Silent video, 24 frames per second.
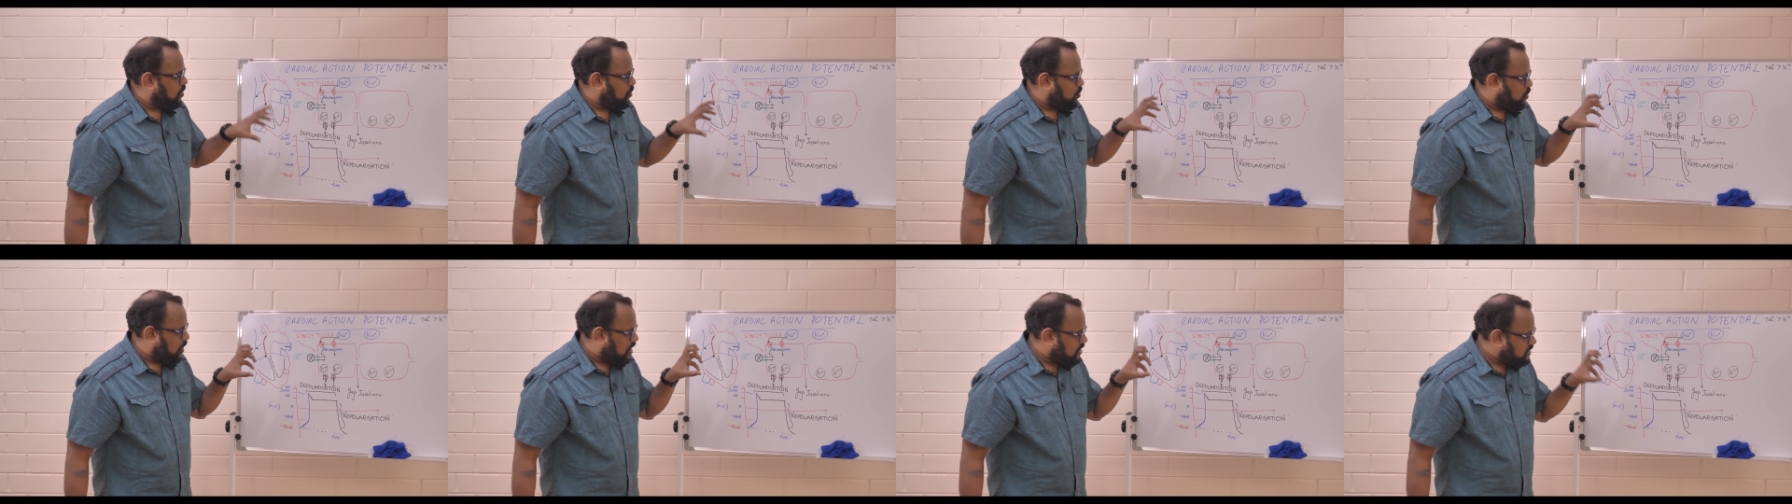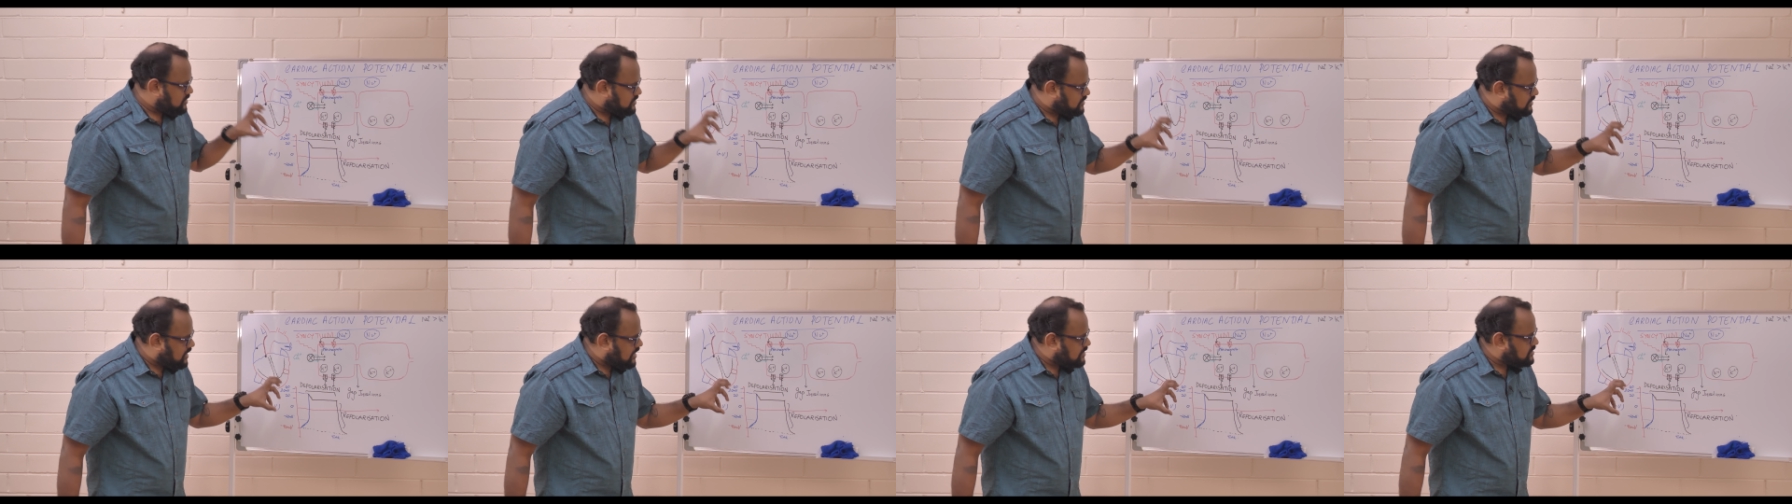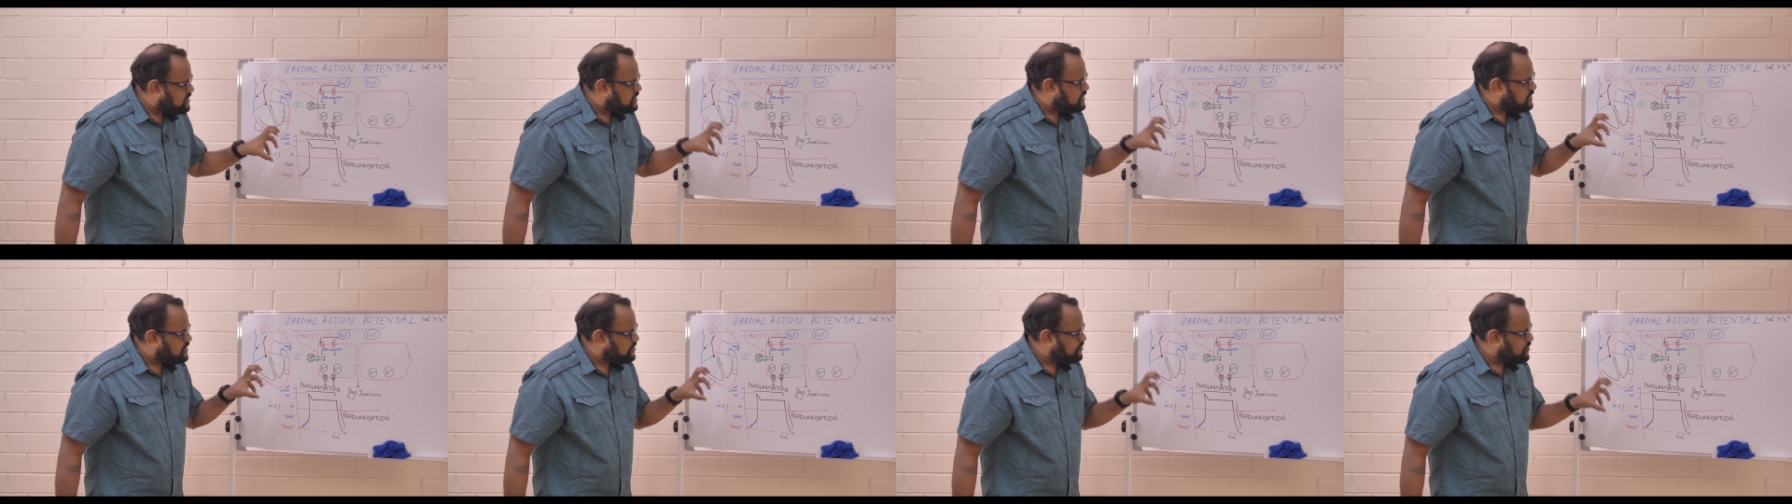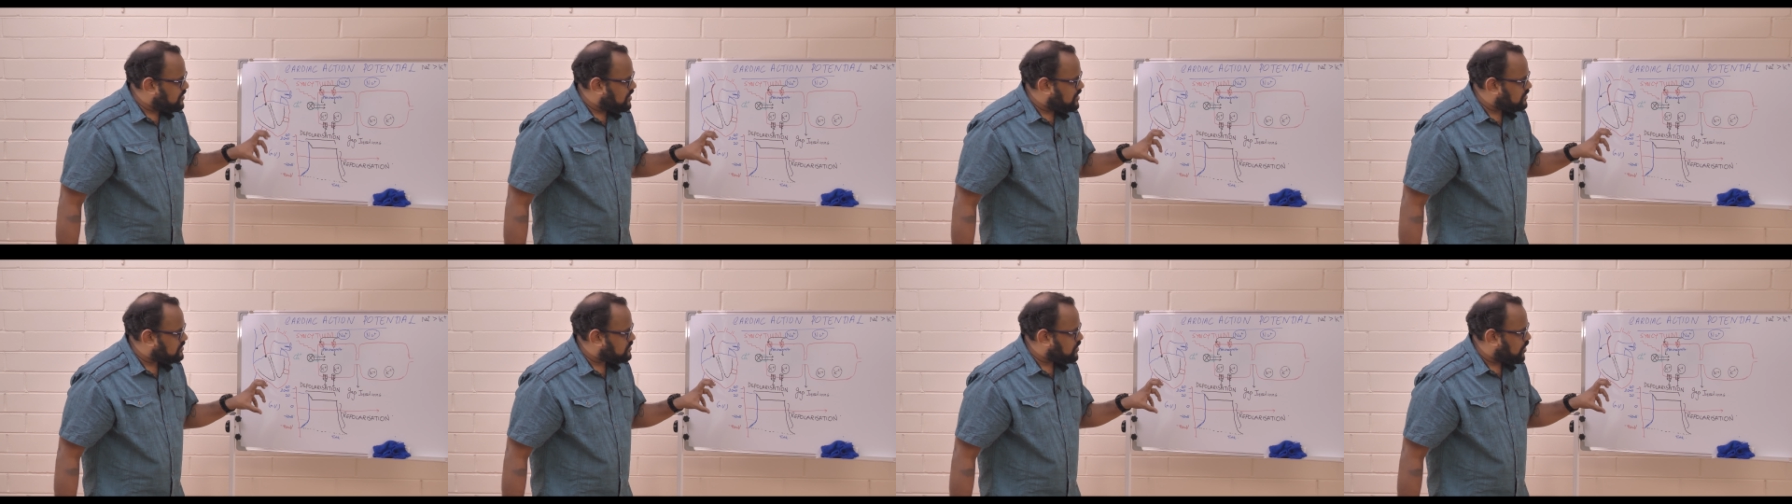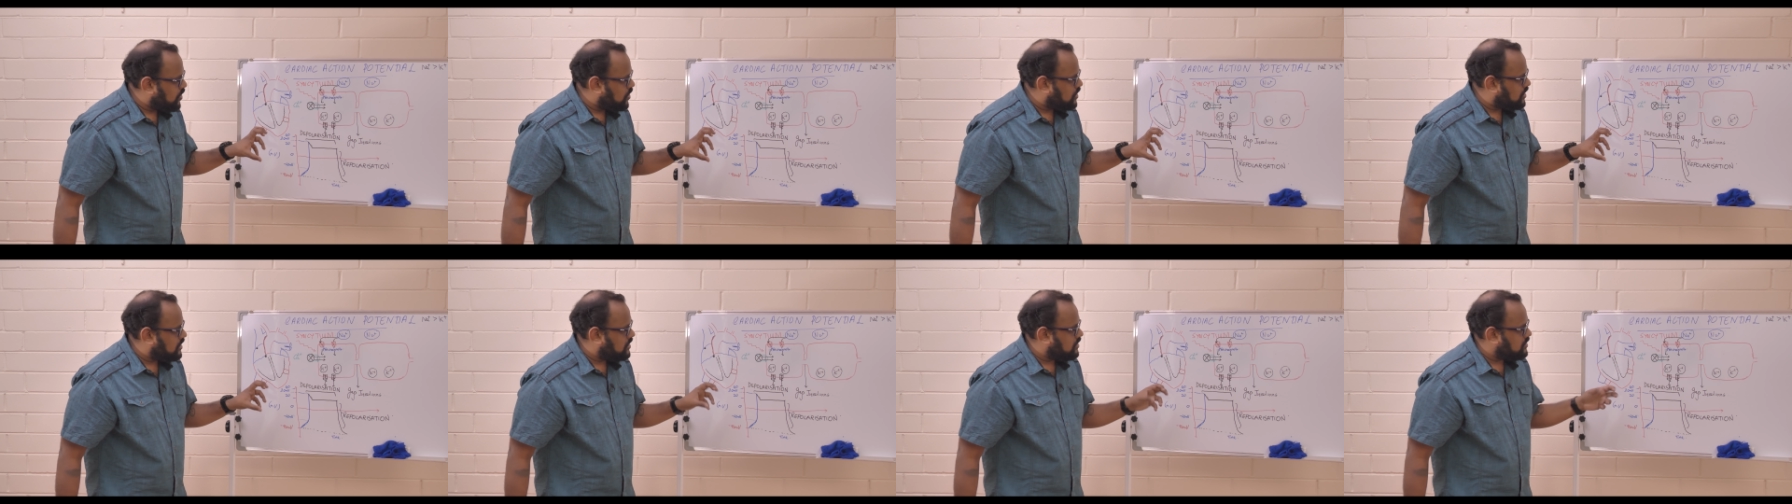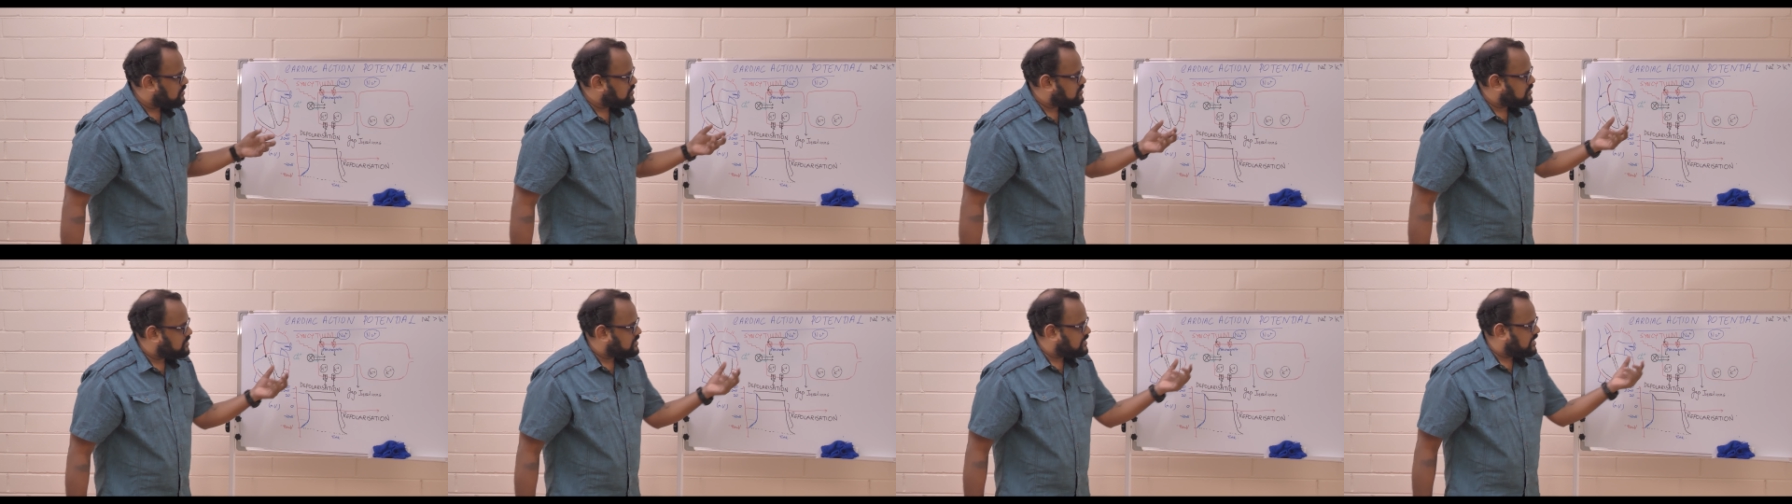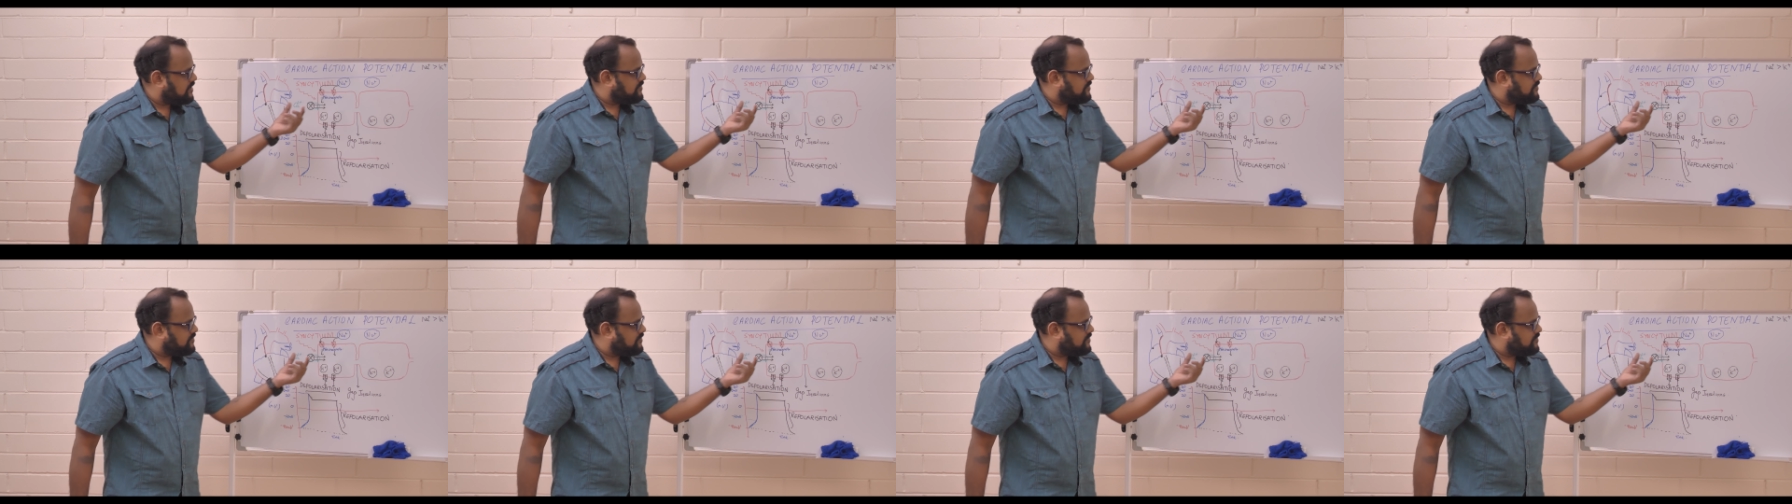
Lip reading: Once that stimulus occurs,